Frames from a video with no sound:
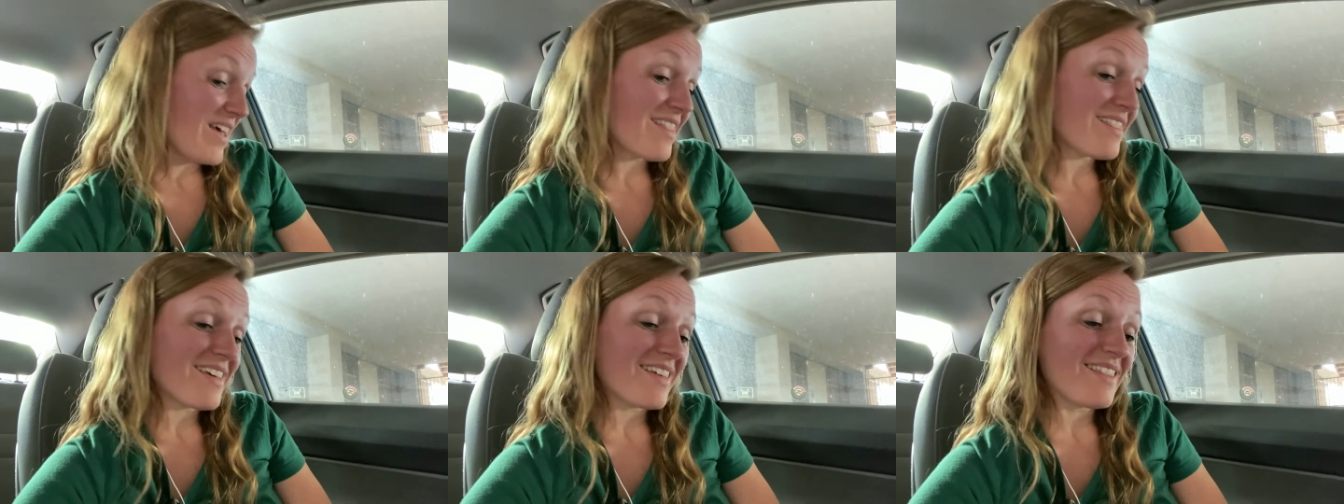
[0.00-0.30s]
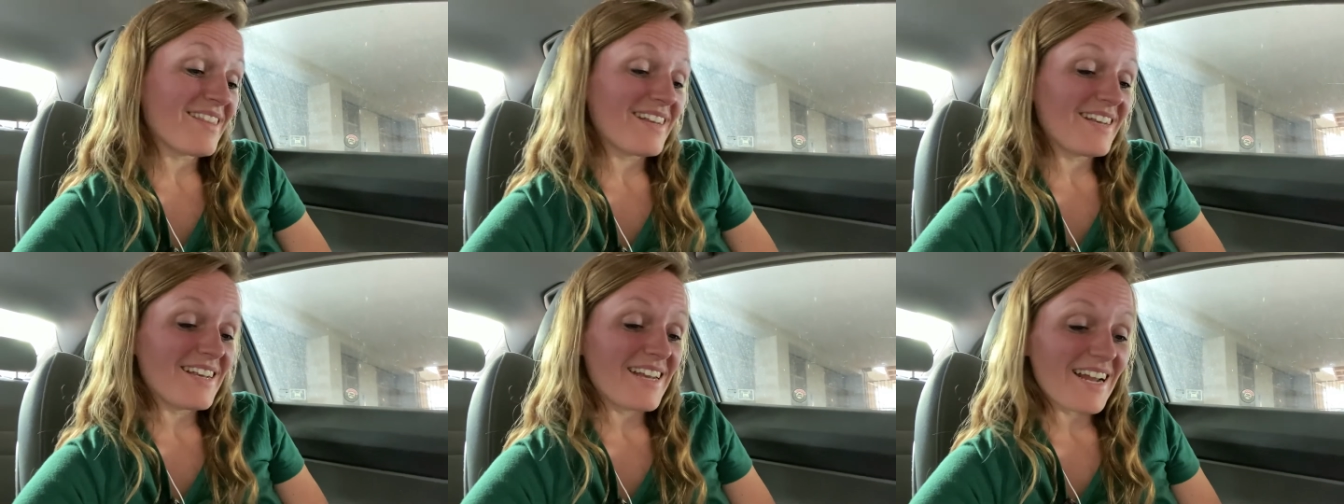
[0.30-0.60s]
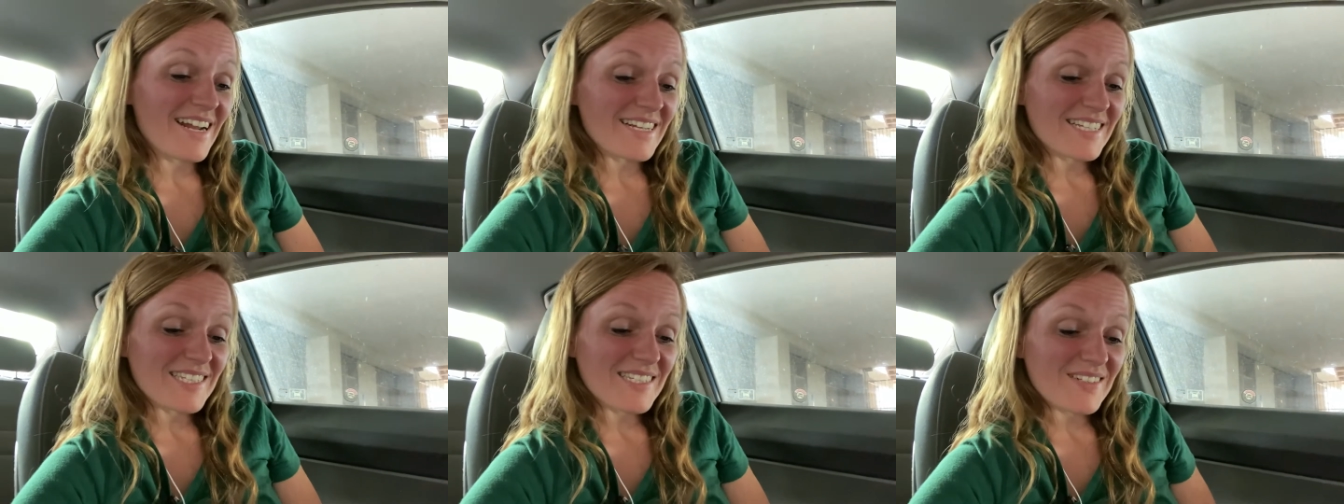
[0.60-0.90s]
and then the
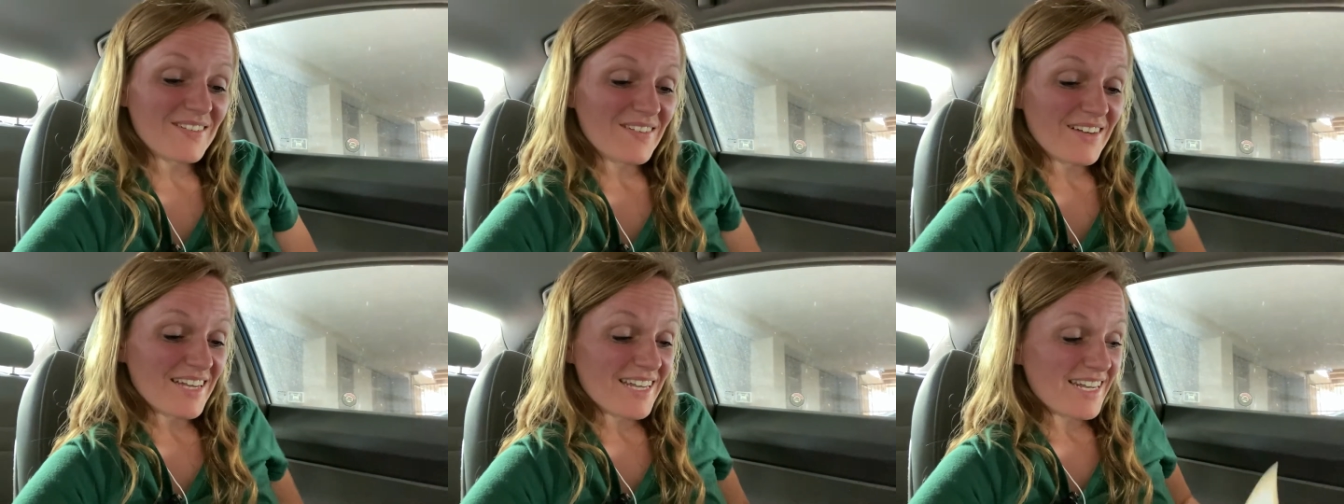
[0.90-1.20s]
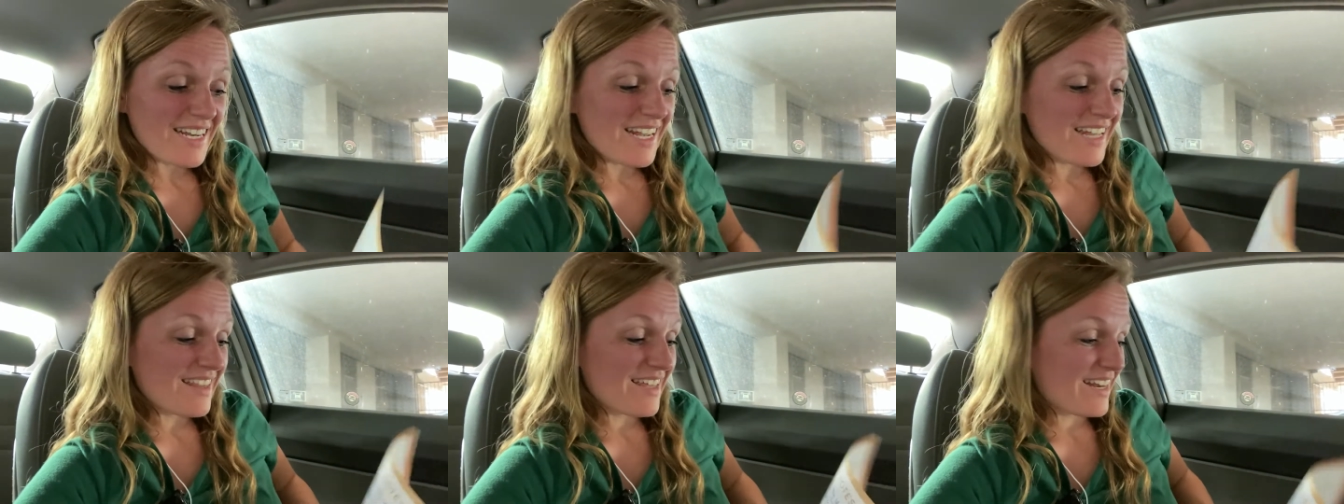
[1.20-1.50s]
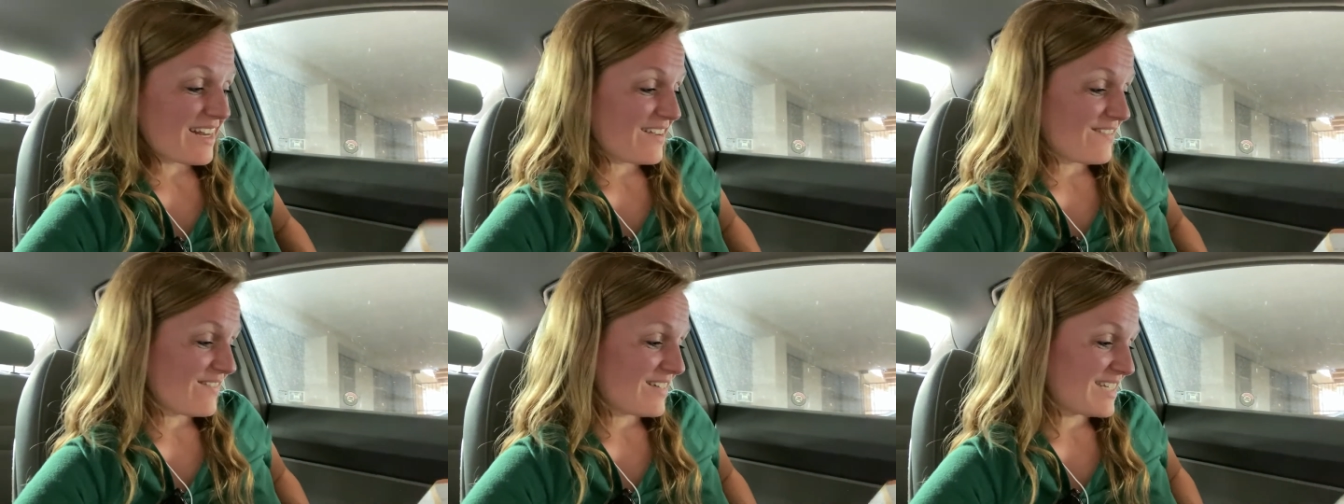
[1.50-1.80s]
next one
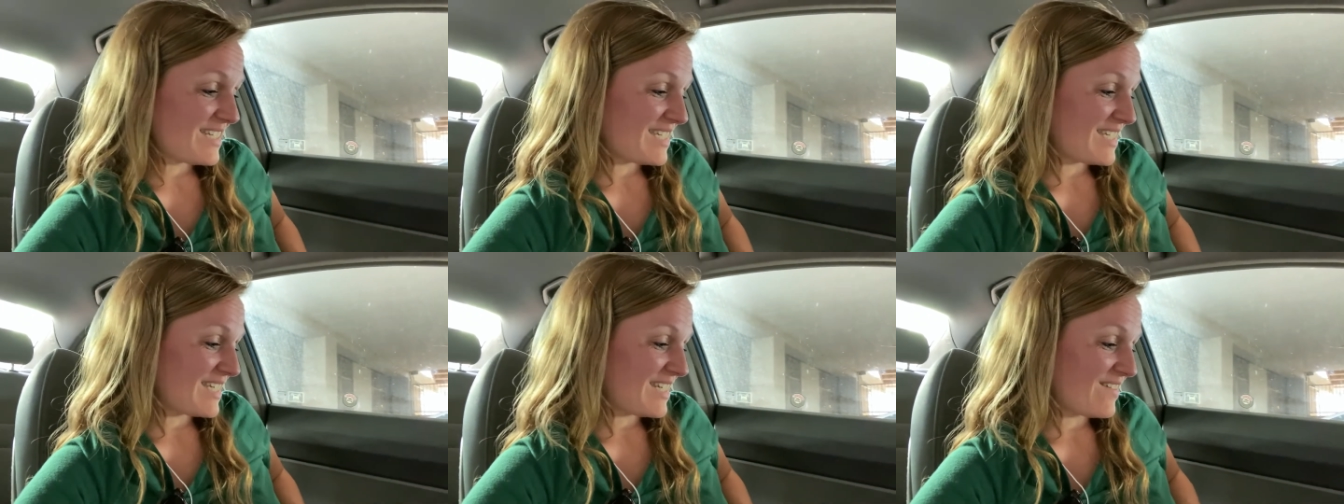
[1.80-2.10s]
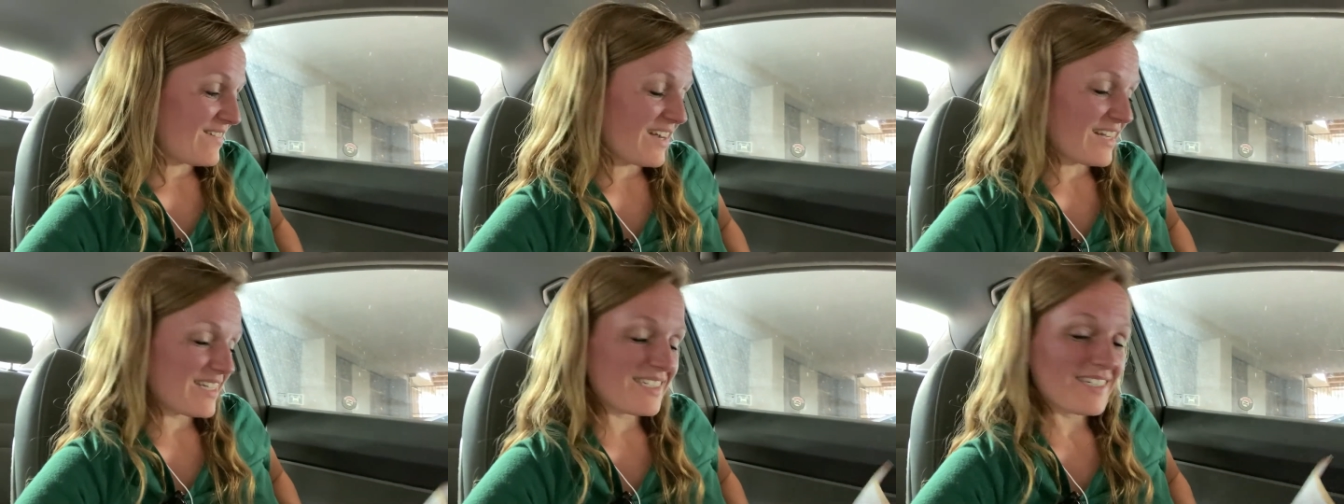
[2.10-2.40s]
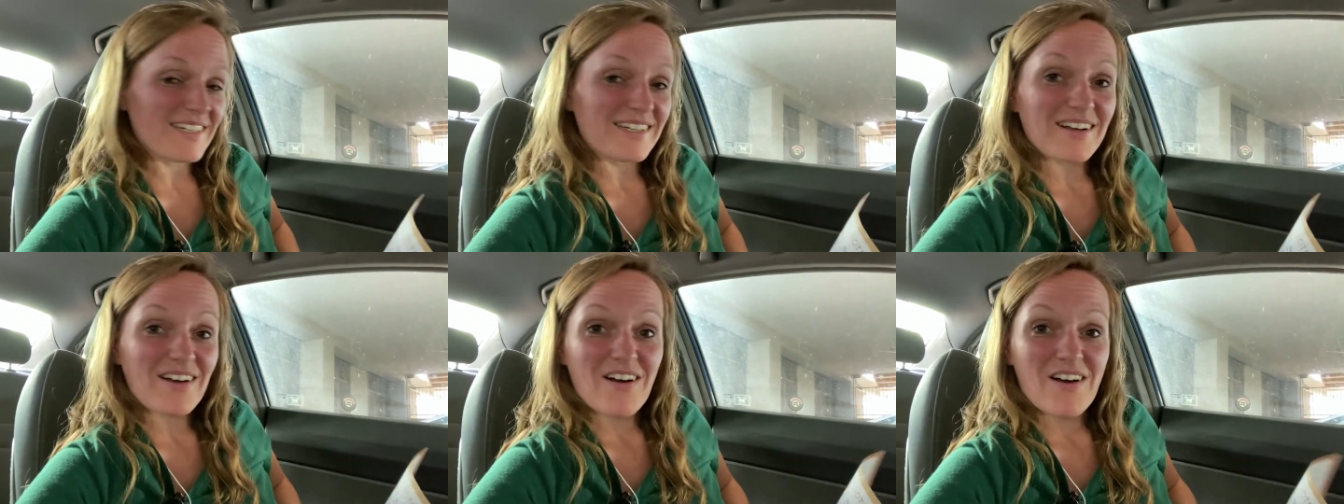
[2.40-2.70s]
that I went to, I
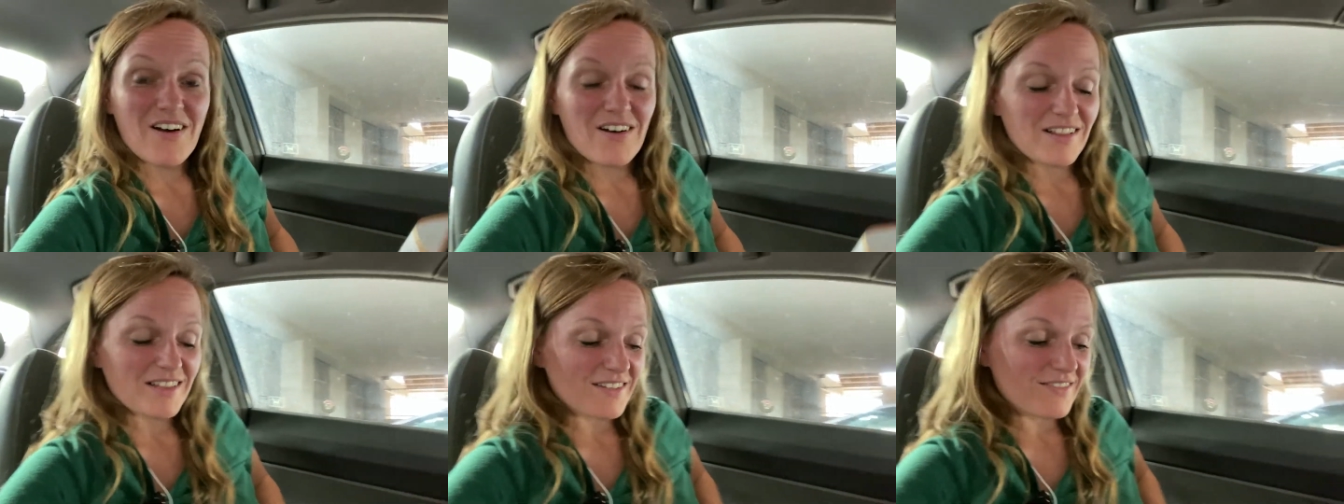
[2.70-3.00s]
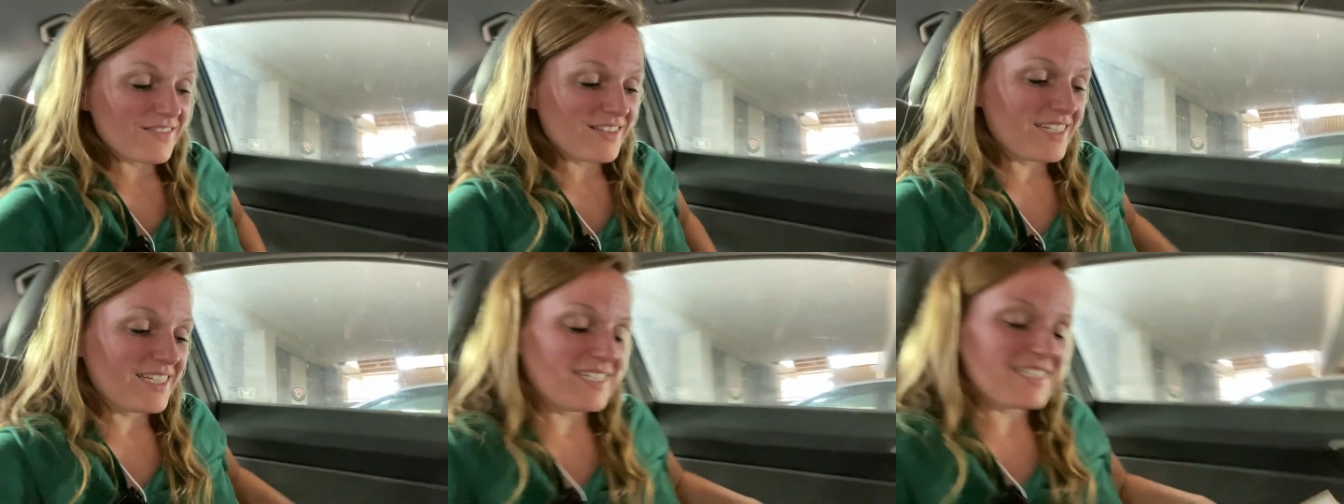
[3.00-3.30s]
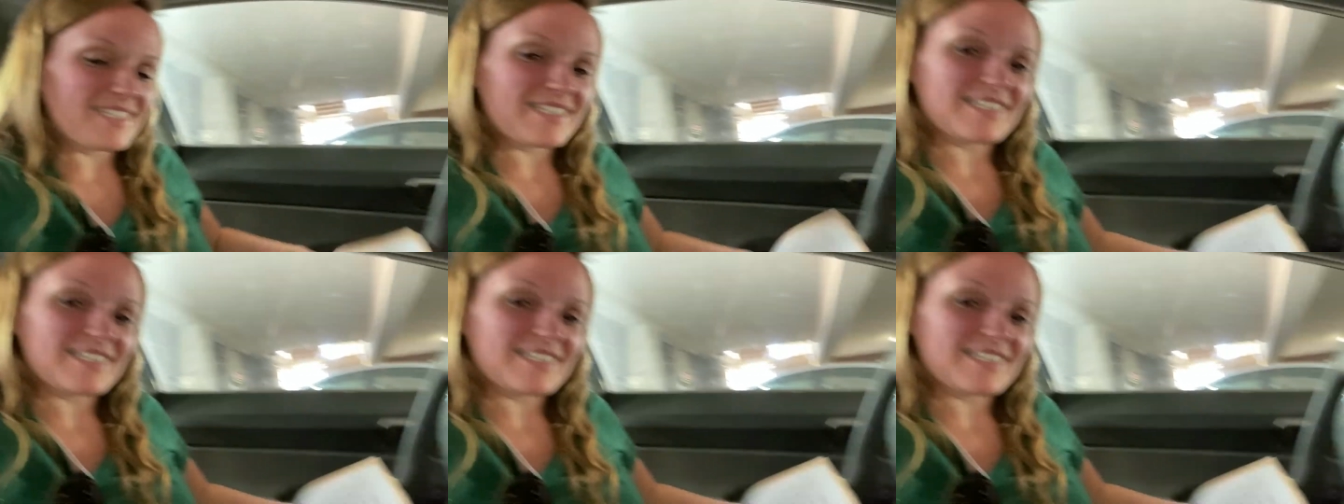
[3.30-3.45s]
took all of these